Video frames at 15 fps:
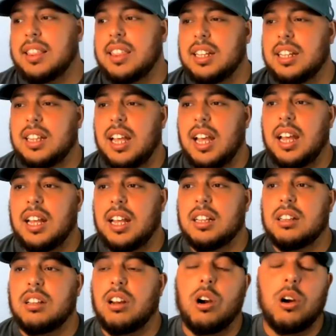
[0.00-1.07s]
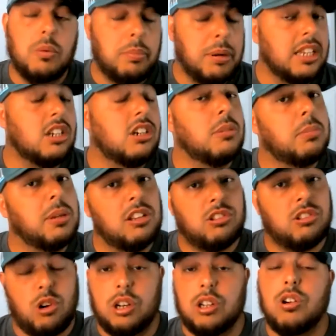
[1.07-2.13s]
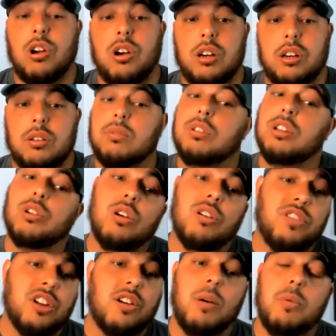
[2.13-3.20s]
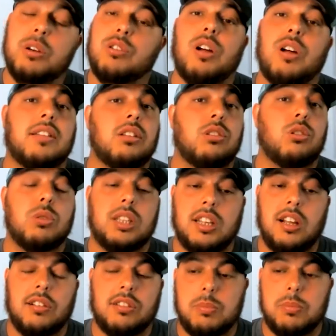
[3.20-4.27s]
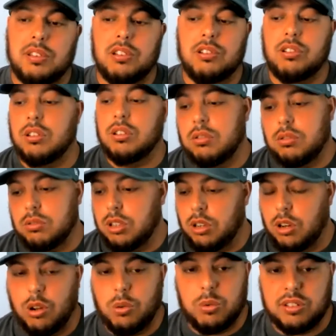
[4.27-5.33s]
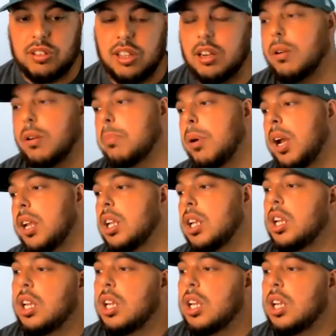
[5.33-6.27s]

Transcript: think that Herbig could be a starting guard. You want to figure out what you got to do with the Kelsey position, with center, but